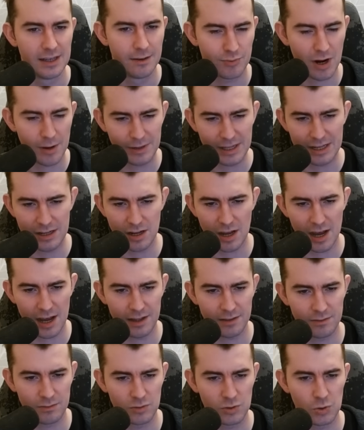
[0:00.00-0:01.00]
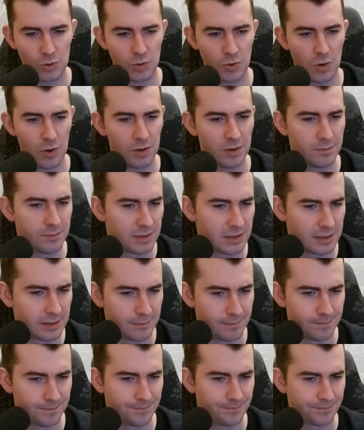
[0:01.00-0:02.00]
Probably not 2 Chronums.